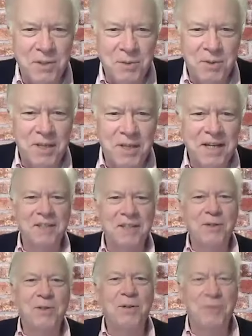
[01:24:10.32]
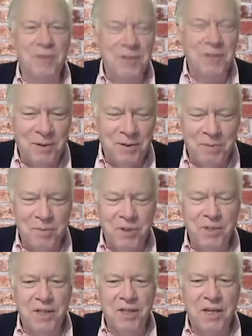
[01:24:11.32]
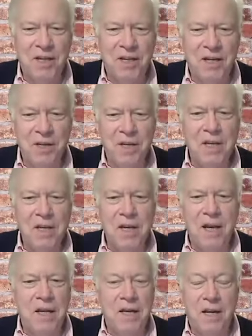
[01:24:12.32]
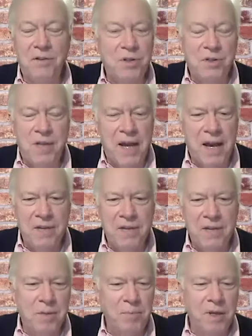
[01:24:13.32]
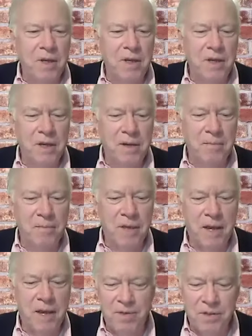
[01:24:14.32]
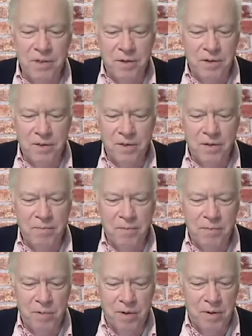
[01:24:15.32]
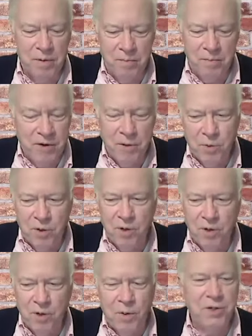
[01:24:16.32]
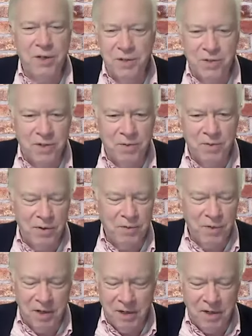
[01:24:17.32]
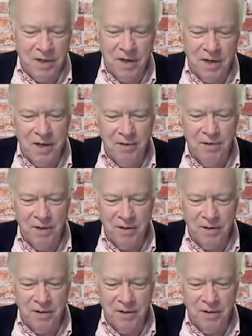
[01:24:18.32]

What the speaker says: without getting to Tocqueville. So appreciate that, Lexi. And I'll just add something, Gavin, it's a very important question. It's really kind of